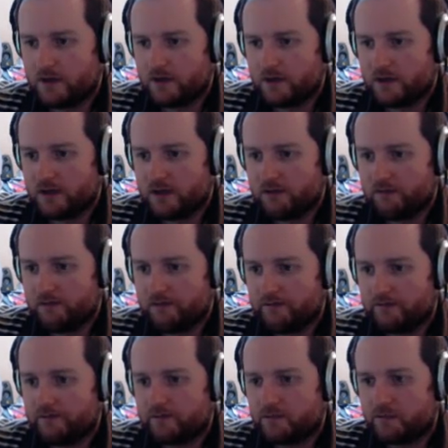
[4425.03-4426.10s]
Um,
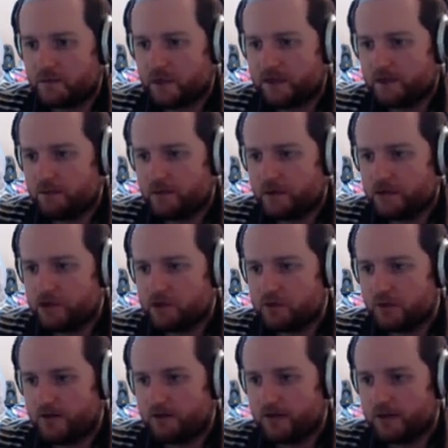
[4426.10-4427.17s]
I think we can
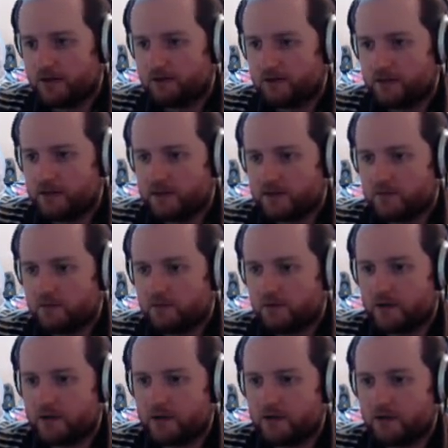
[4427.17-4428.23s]
jump off here into this
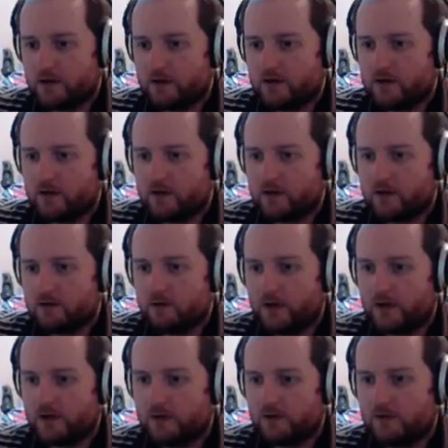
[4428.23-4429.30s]
water.
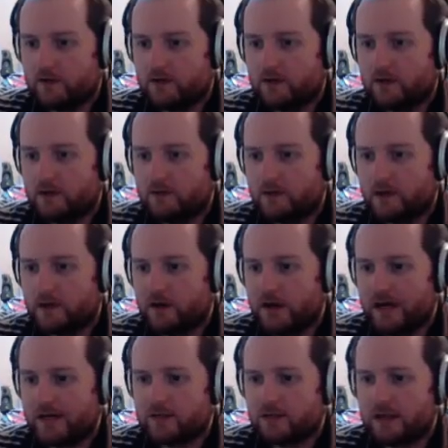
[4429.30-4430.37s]
Oh, I oh, that might.
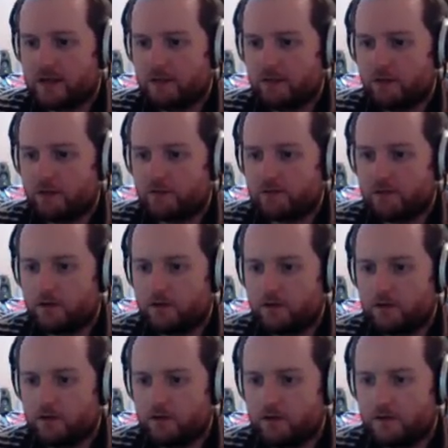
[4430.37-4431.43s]
Oh, let's go down the
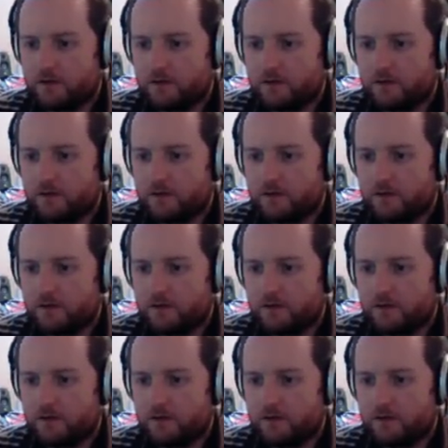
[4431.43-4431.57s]
waterfall.